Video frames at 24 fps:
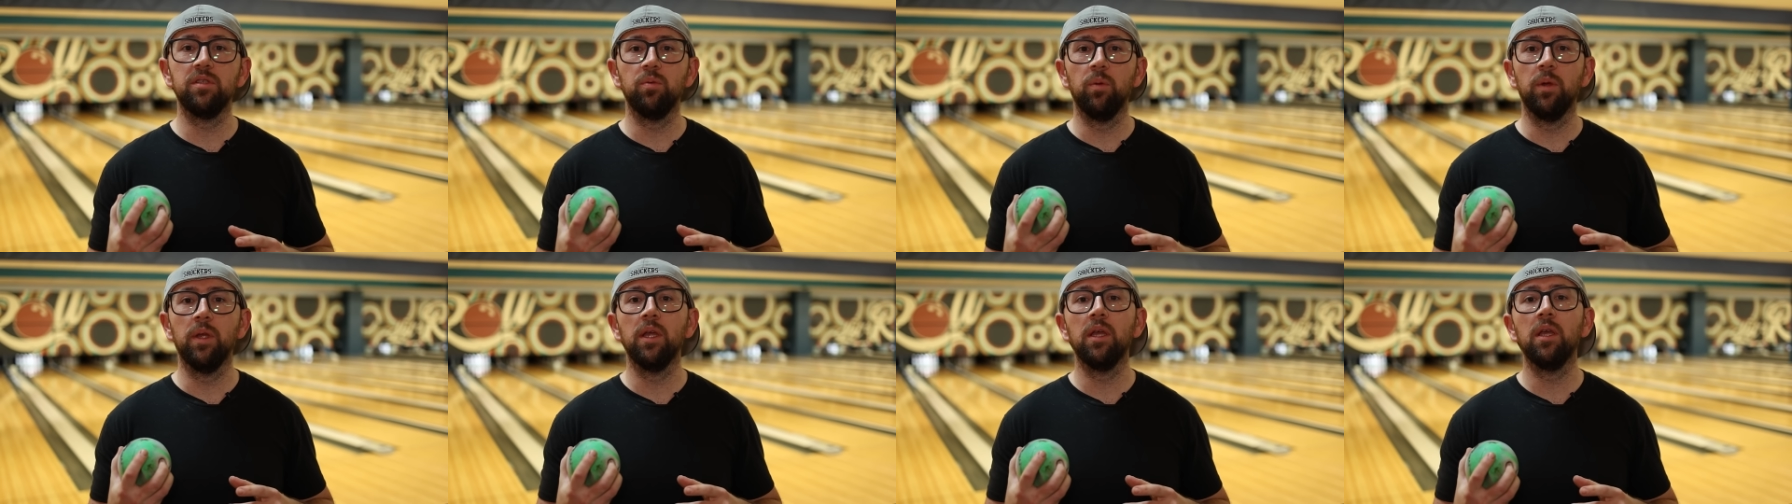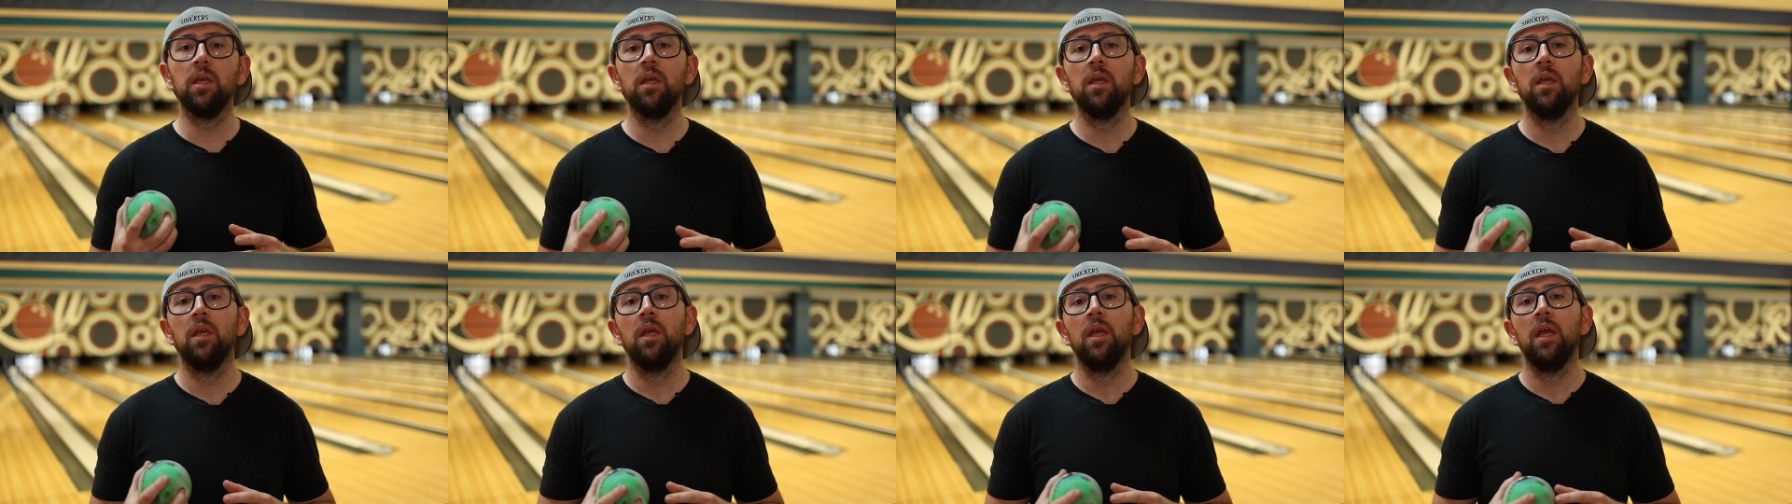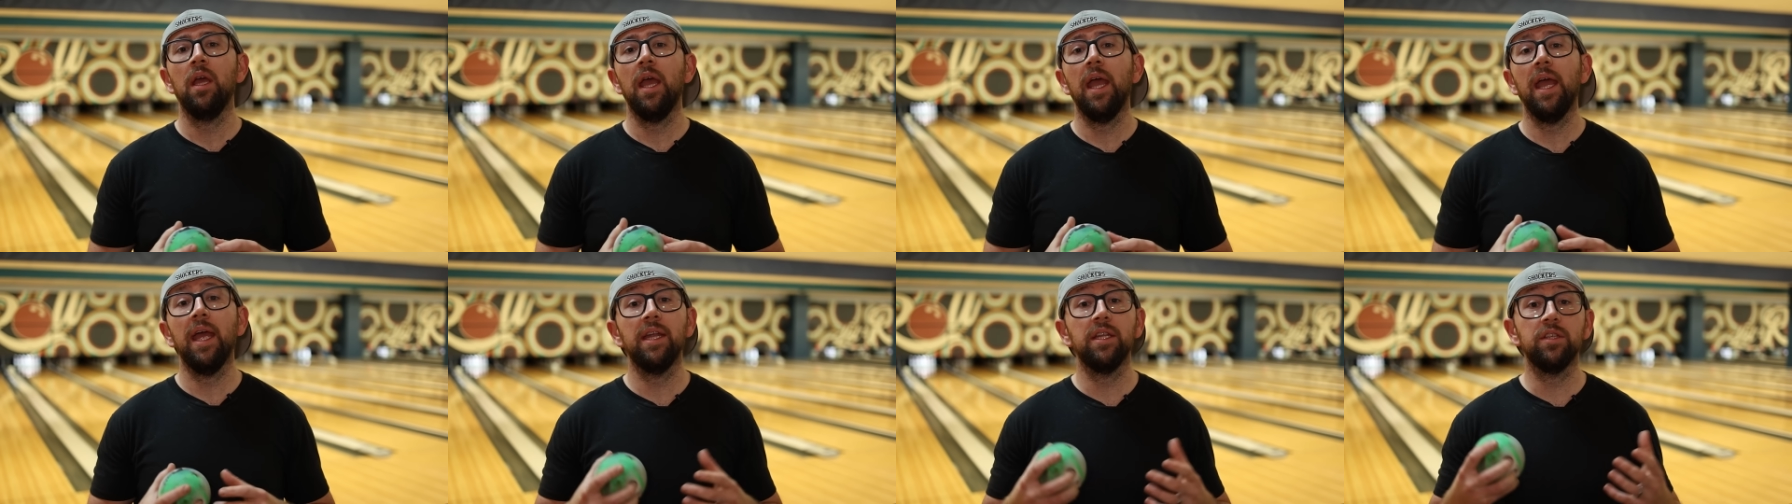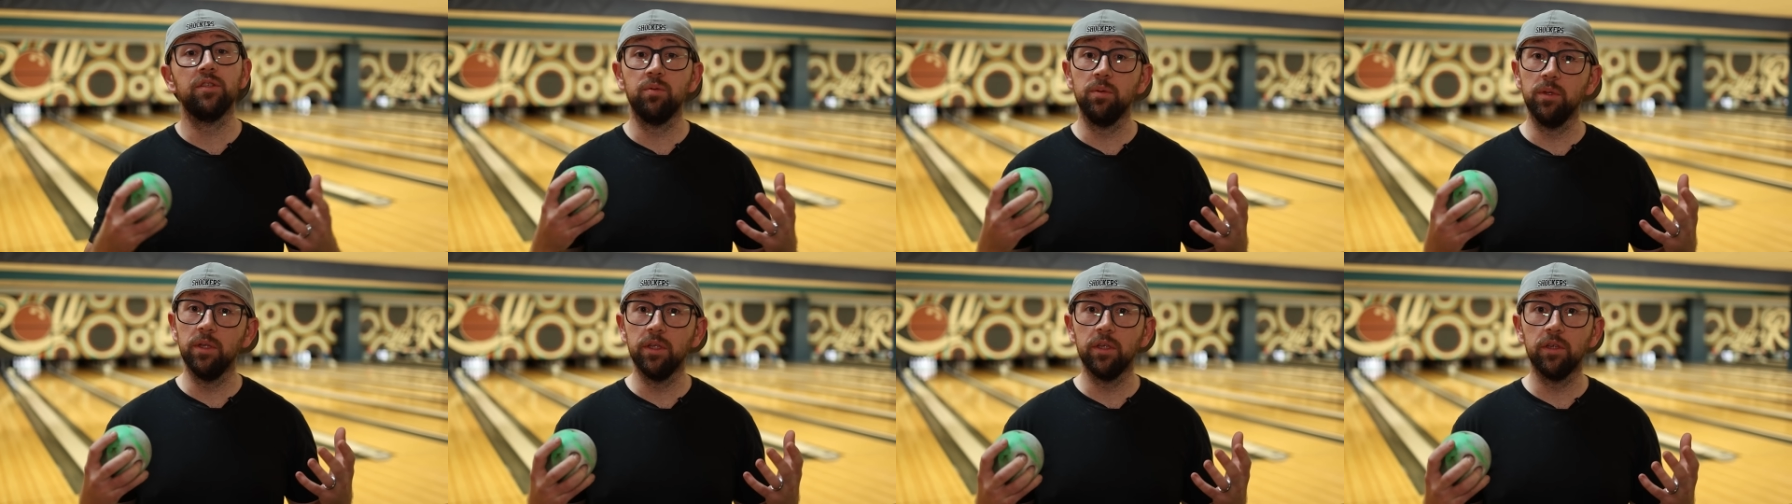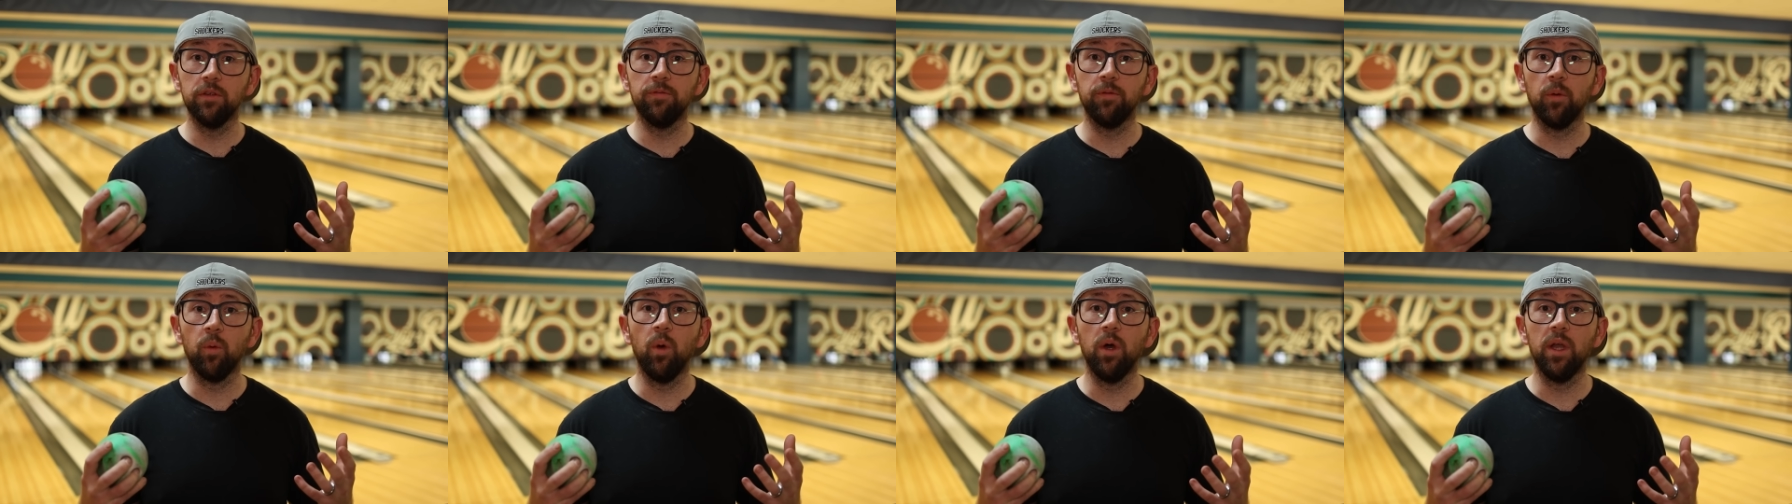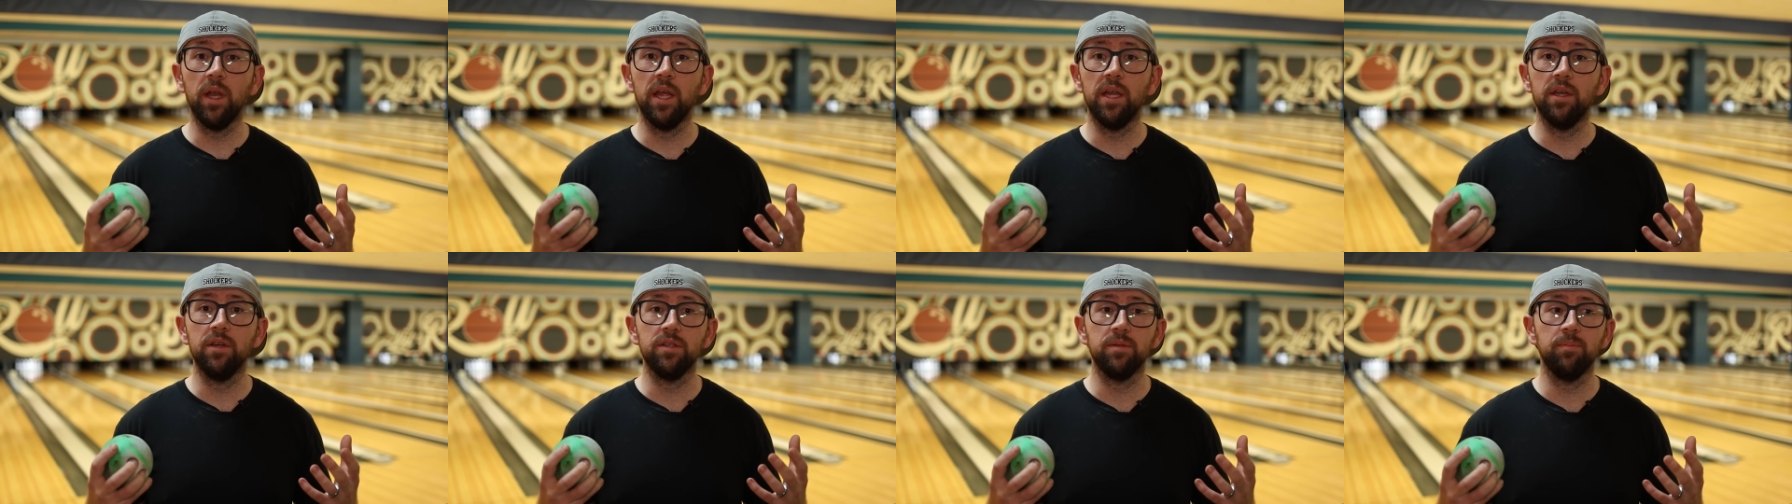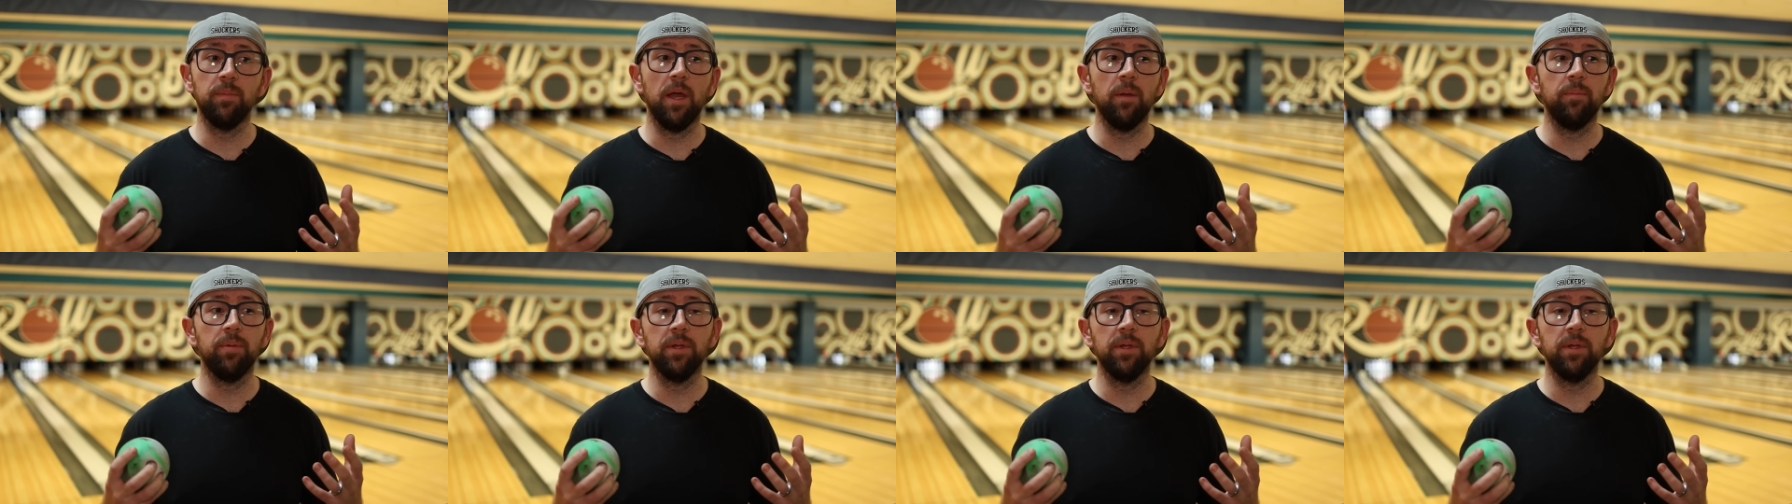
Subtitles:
swing, and it's really good for one-handers in my